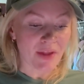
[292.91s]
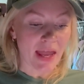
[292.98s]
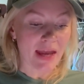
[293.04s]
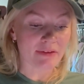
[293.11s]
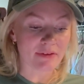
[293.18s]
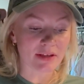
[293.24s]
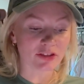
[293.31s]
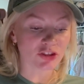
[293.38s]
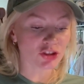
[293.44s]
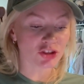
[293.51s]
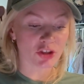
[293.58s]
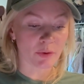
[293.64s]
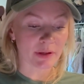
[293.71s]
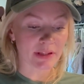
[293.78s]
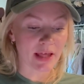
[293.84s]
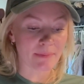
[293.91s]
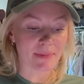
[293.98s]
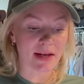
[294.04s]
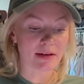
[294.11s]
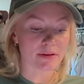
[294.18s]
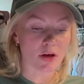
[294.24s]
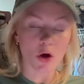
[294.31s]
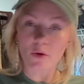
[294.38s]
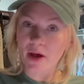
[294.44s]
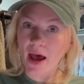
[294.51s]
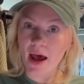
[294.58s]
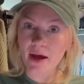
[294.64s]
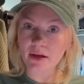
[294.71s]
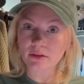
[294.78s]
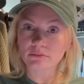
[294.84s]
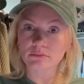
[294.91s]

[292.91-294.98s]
And then just showing them that it's okay